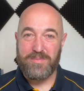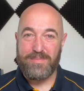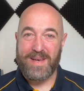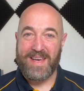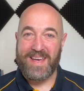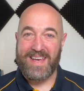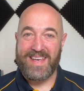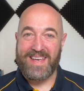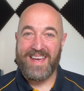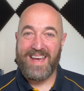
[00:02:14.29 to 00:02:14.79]
to
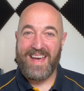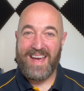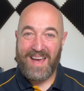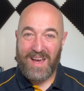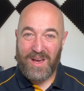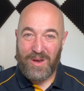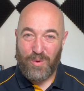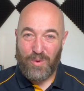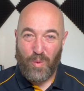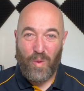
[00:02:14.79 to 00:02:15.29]
be
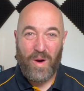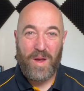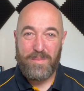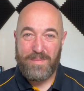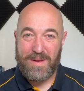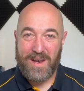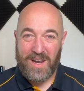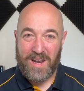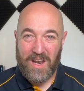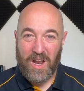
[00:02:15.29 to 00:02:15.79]
quite
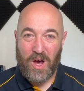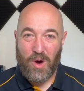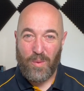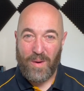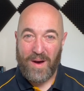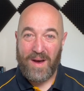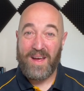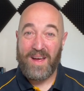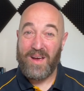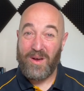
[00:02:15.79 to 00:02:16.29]
a bit
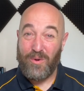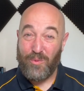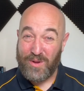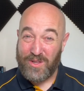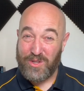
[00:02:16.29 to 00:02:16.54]
lower.